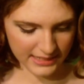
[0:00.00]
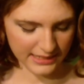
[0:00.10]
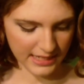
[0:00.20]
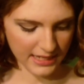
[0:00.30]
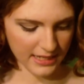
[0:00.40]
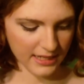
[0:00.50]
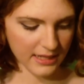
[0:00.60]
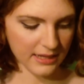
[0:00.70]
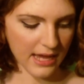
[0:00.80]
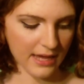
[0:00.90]

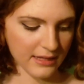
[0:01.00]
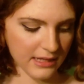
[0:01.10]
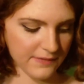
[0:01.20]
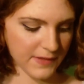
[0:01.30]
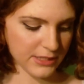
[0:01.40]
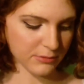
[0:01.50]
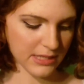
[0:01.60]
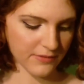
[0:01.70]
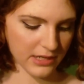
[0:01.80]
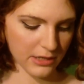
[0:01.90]
saying that Clayface will
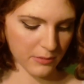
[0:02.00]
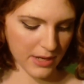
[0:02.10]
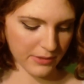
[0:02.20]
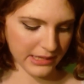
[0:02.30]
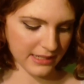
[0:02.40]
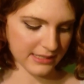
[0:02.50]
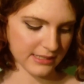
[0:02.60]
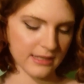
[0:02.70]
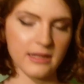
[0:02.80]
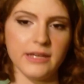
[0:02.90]
never get away with it
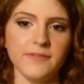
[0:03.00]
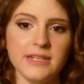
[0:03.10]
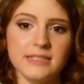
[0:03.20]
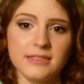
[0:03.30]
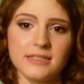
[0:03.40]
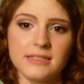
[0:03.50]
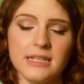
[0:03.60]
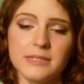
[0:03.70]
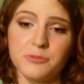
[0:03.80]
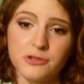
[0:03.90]
because Clayface
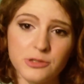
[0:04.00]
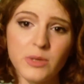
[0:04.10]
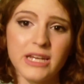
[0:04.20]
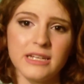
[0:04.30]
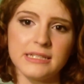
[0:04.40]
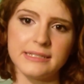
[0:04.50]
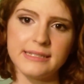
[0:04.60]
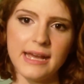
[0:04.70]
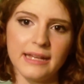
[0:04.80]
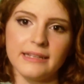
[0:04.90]
says Bruce Wayne is
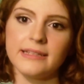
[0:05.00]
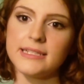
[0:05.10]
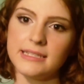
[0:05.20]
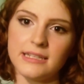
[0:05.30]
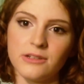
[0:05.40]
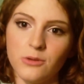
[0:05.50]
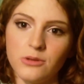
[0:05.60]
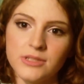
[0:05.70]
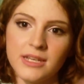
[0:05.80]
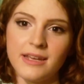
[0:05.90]
dead unless he can
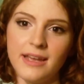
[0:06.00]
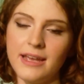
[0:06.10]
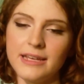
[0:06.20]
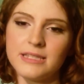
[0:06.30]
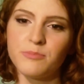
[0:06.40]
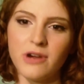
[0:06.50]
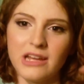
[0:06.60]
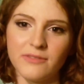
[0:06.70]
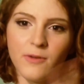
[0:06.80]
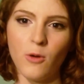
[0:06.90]
hold his
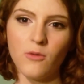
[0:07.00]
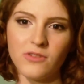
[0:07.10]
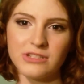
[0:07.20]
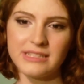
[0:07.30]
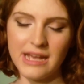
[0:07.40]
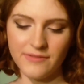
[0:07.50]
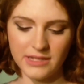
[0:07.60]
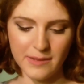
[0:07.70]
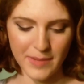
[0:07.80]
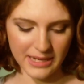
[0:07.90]
breath for over
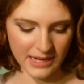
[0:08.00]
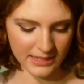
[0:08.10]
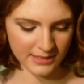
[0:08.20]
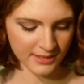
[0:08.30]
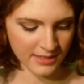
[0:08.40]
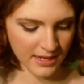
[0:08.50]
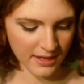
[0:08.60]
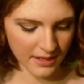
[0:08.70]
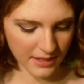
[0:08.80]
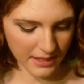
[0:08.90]
7 minutes.
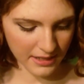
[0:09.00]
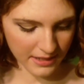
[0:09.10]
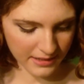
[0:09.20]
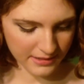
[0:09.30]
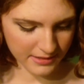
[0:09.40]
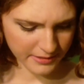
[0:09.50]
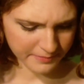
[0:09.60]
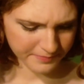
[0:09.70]
And